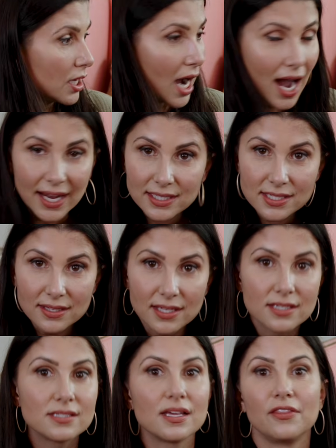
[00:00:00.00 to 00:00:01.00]
guide to
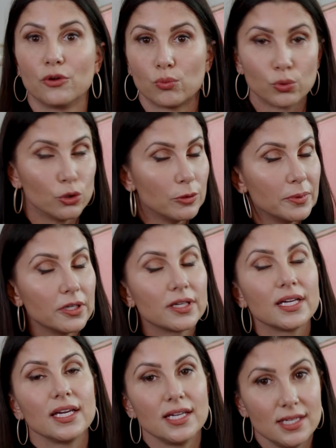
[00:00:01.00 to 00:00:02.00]
this, and the rule
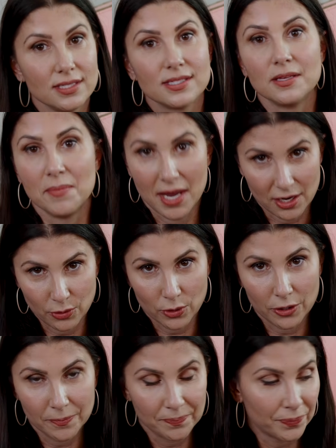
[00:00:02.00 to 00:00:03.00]
book is the
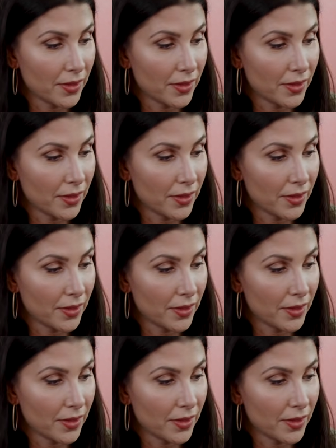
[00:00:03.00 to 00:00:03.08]
manual.